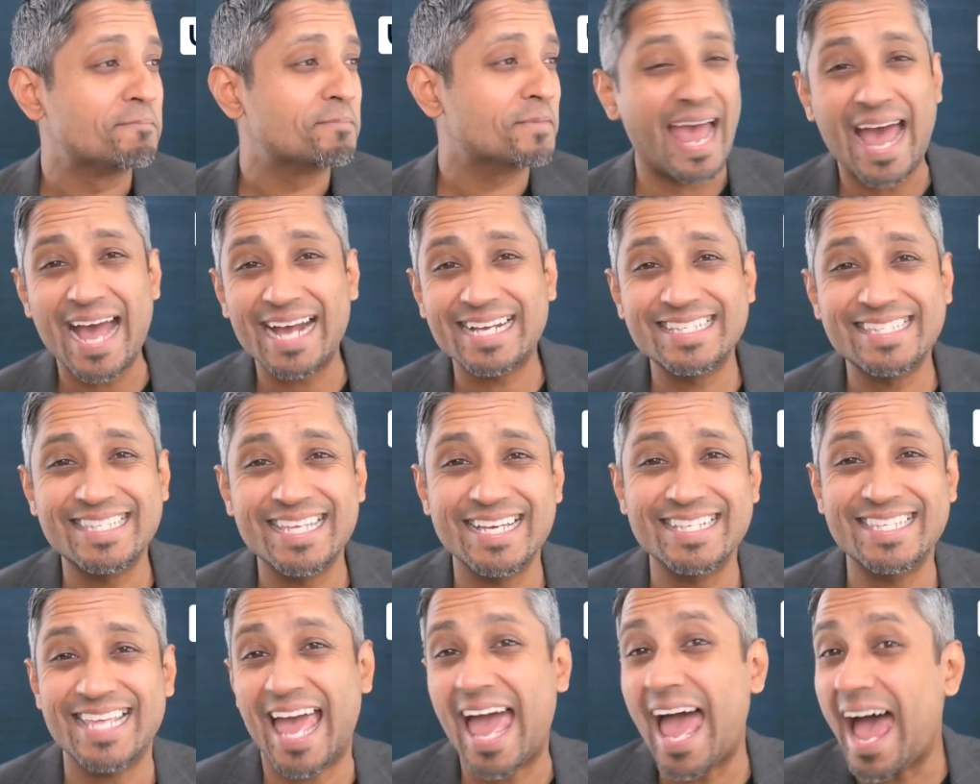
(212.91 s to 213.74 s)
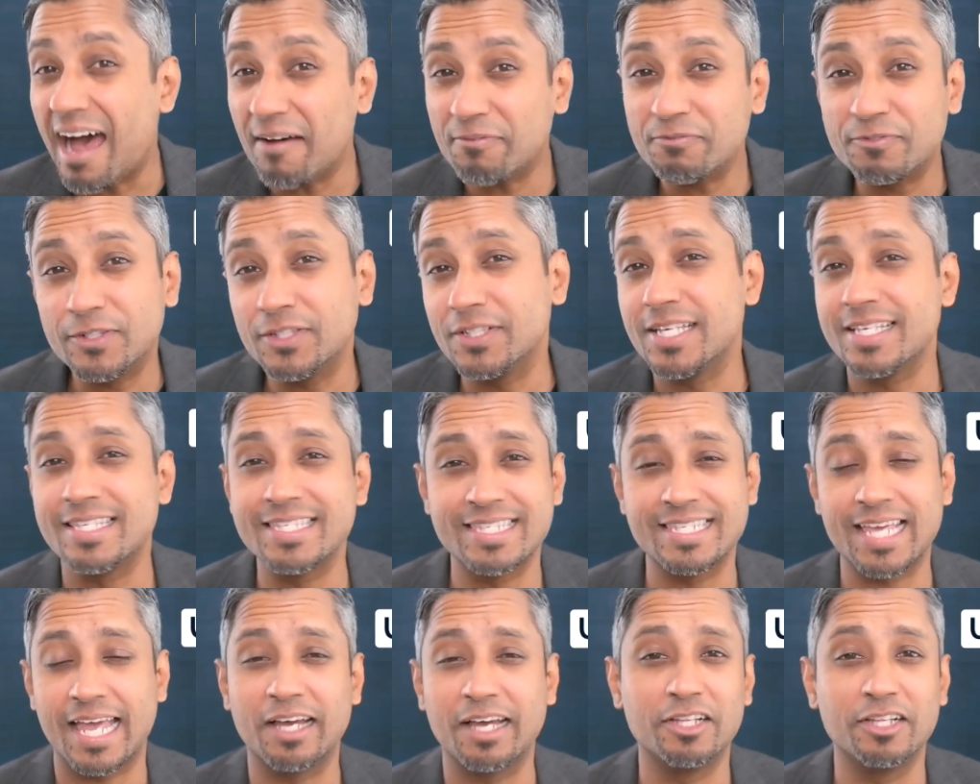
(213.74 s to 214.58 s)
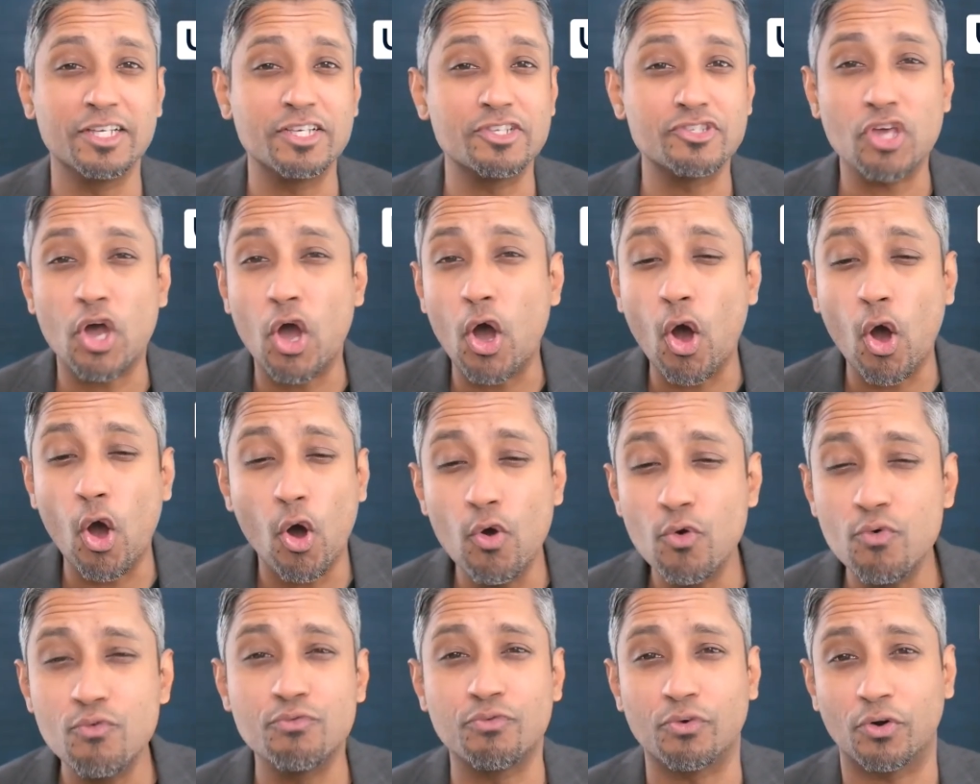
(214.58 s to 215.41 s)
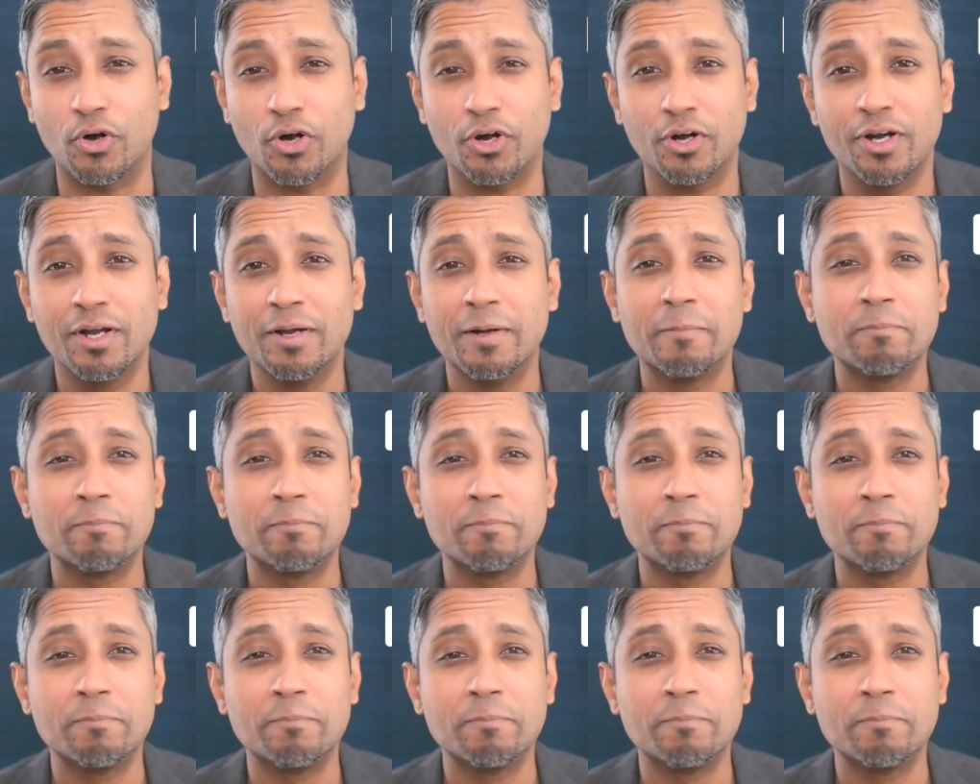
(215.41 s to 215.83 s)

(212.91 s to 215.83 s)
access after the sale is over